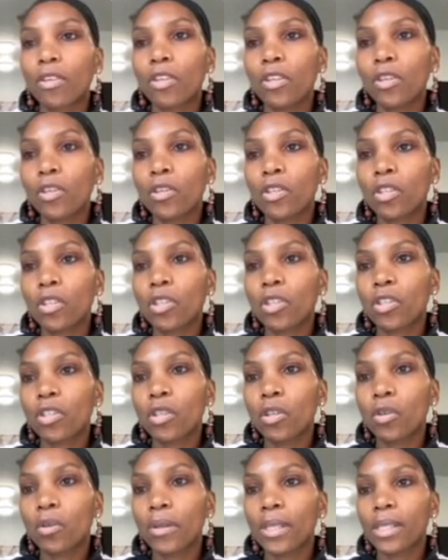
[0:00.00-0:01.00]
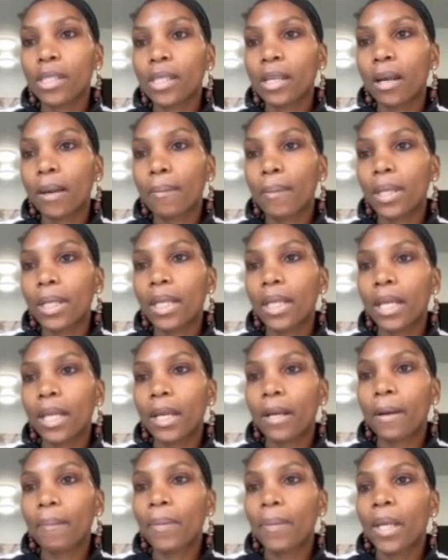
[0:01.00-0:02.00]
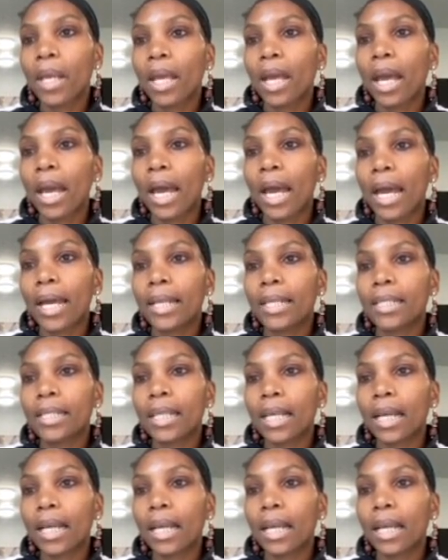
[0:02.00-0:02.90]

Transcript: you to do is come in here and